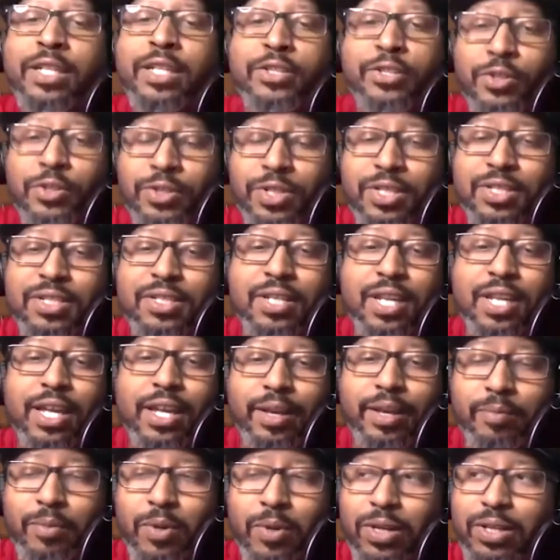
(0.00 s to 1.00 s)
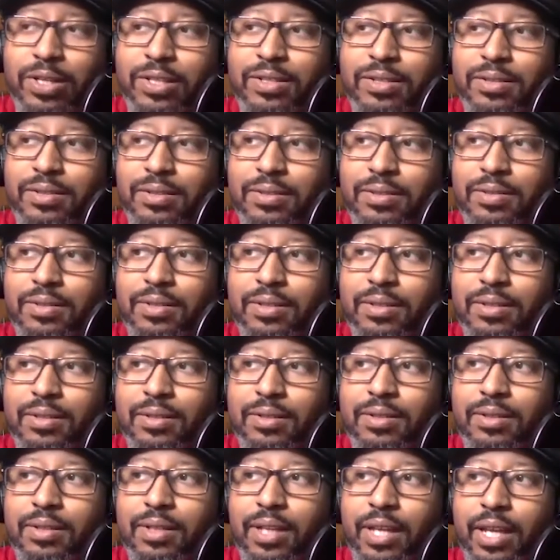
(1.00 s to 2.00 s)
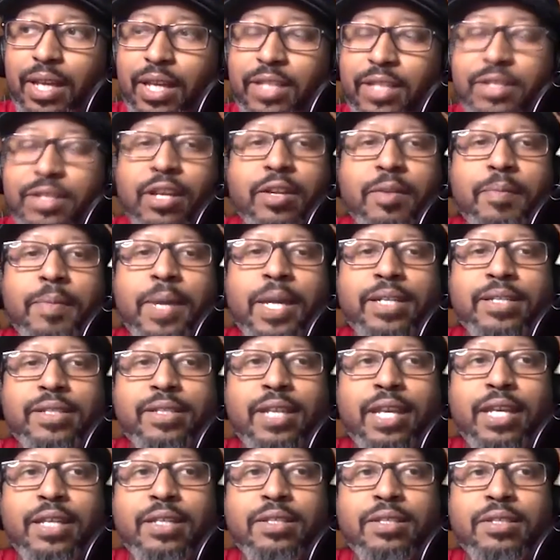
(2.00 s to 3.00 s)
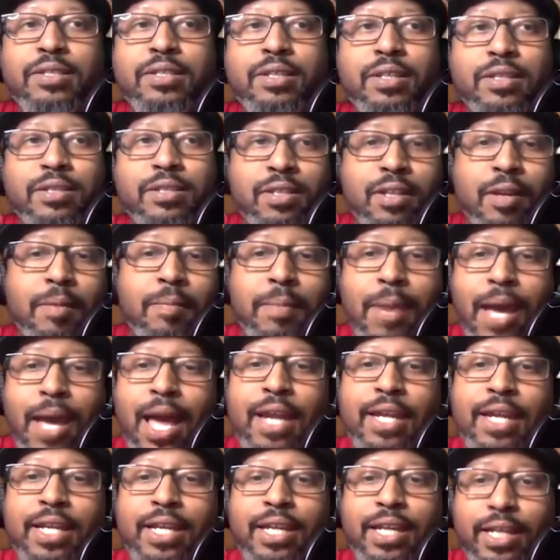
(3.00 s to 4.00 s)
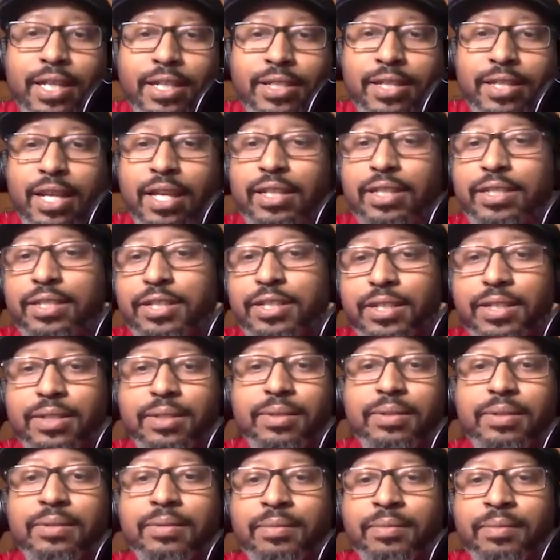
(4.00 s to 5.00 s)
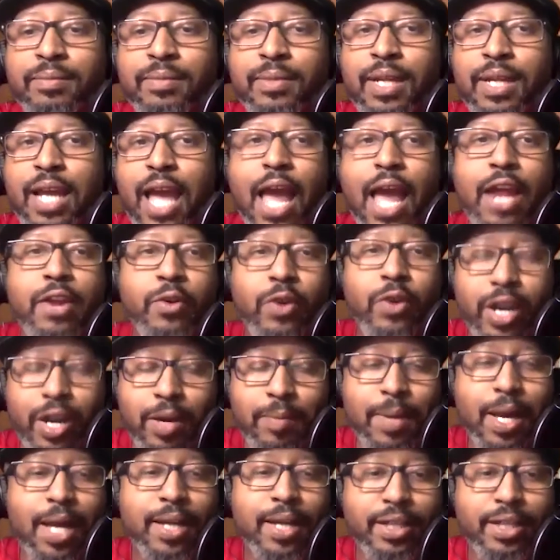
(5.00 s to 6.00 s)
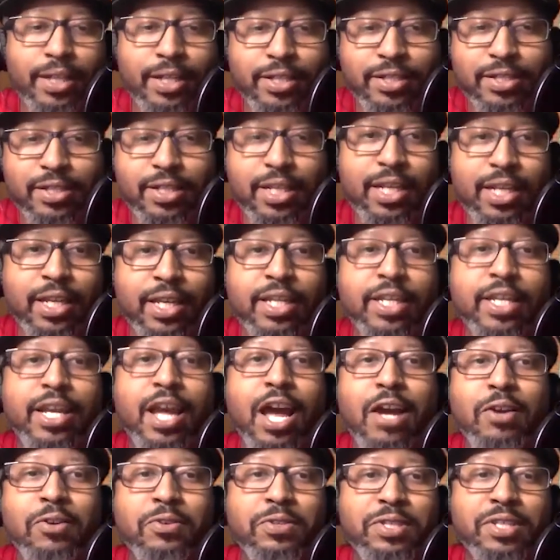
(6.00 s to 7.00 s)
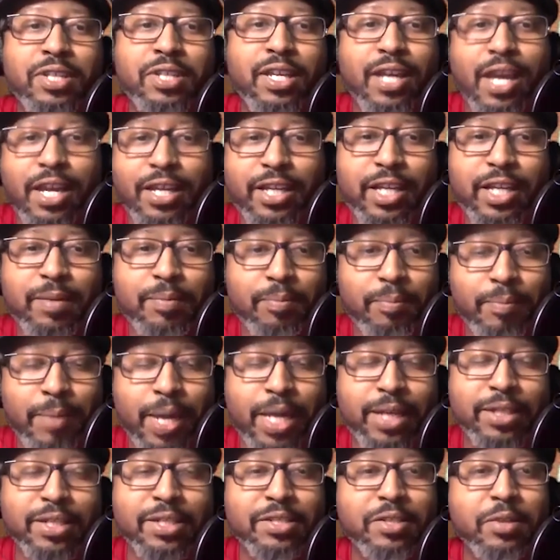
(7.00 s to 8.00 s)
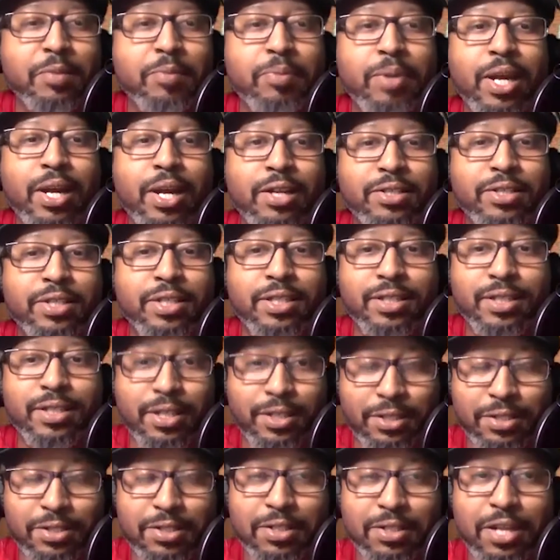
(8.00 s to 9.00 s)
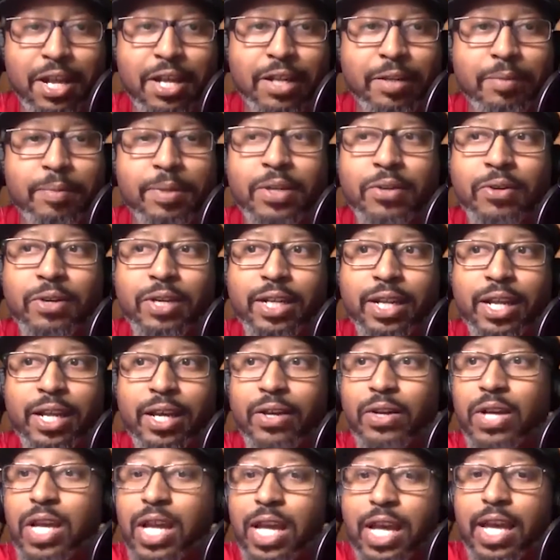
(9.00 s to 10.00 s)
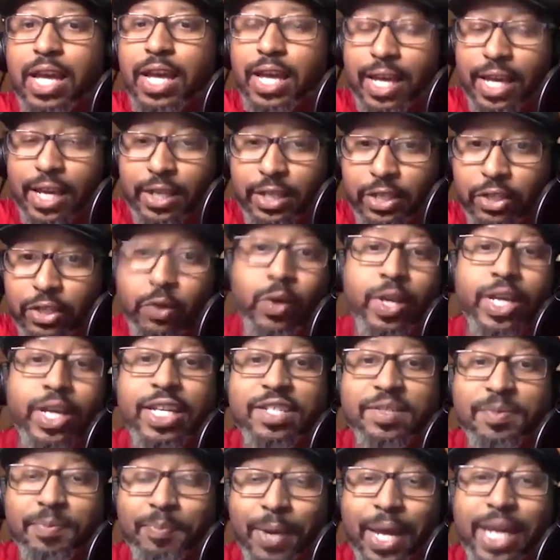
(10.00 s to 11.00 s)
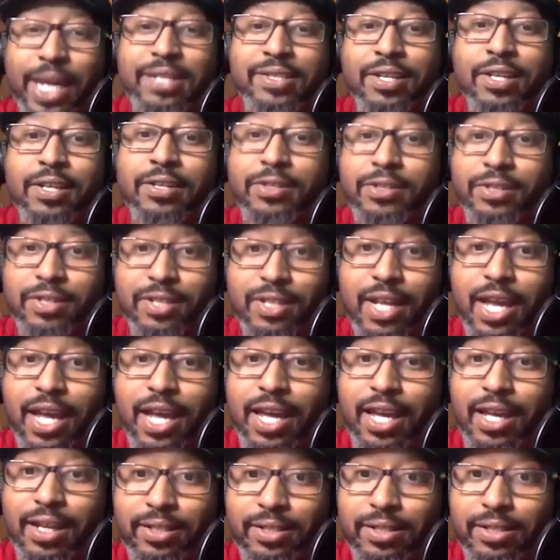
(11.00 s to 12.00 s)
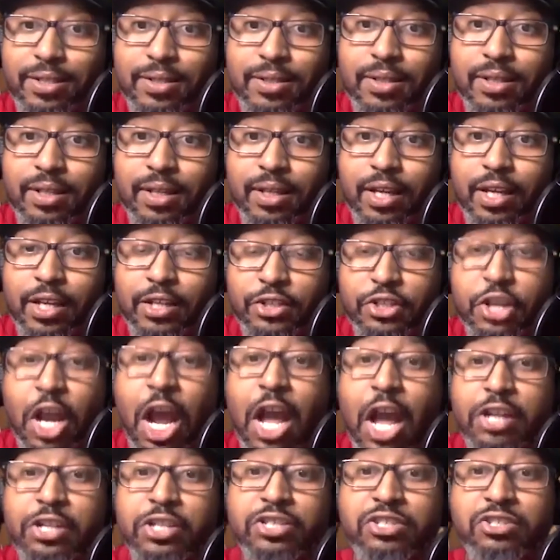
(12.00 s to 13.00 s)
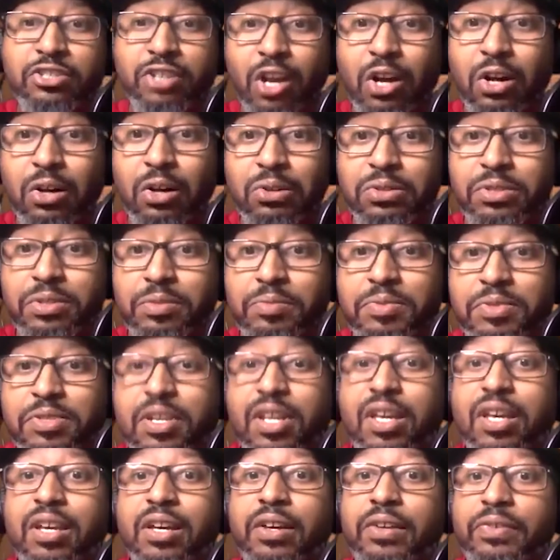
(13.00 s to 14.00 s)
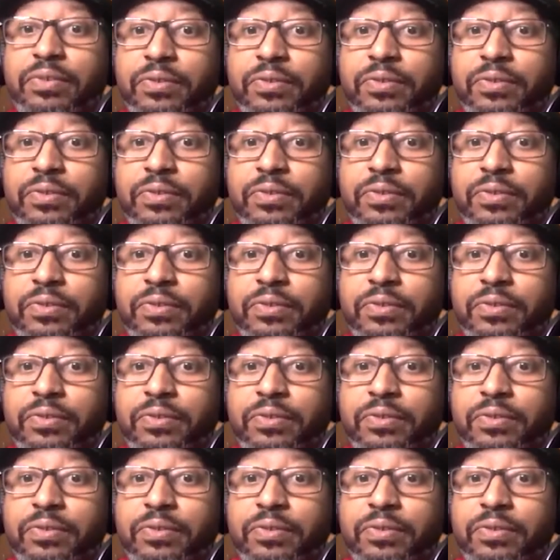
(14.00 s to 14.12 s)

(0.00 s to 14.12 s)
you just said, Marcus, is going to make sense to somebody intelligent. I know everybody in here seen Idiocracy. I keep making this comparison because it's a documentary now. You know what his base understands? China stole some stuff.